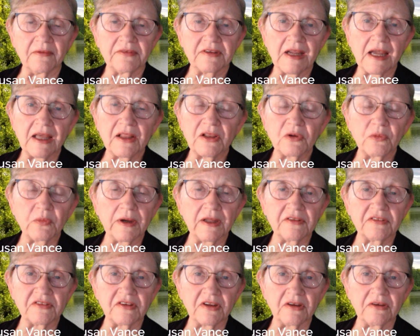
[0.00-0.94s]
Tyler
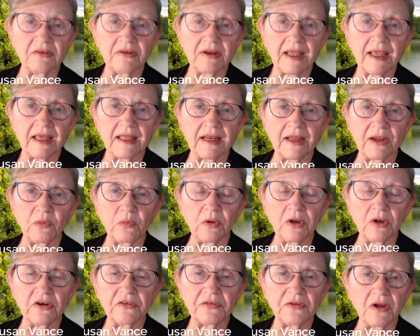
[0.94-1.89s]
Whetstone had a
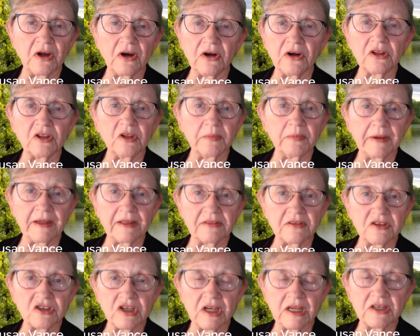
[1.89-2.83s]
wonderful article about the
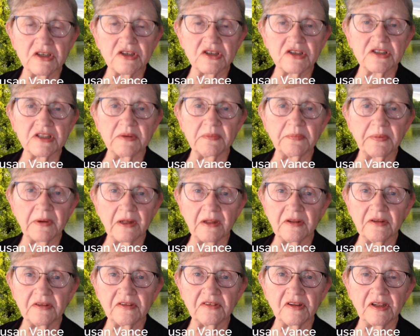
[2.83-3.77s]
changes in
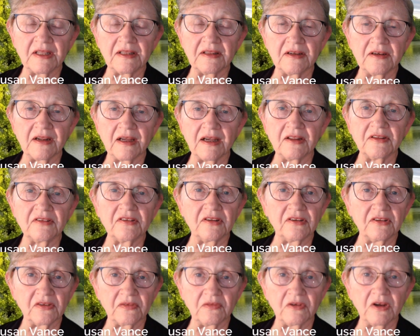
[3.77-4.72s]
policy in the
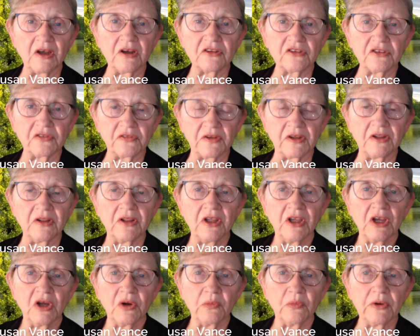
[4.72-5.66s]
Diocese of Knoxville.
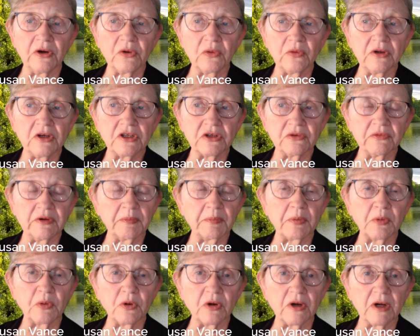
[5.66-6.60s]
We're going to
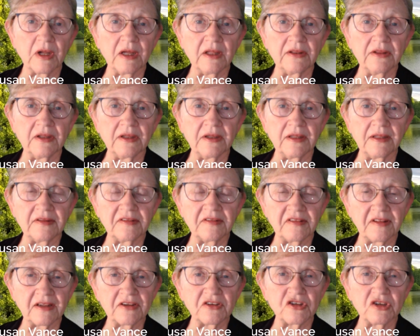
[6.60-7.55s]
report on the
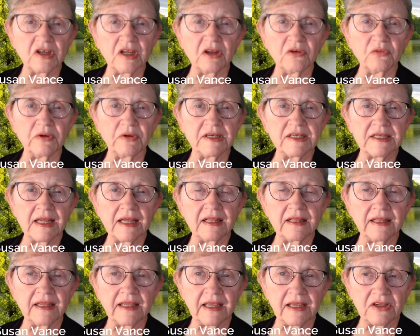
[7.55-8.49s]
section on
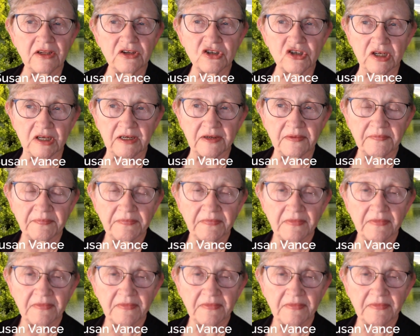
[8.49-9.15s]
retaliation.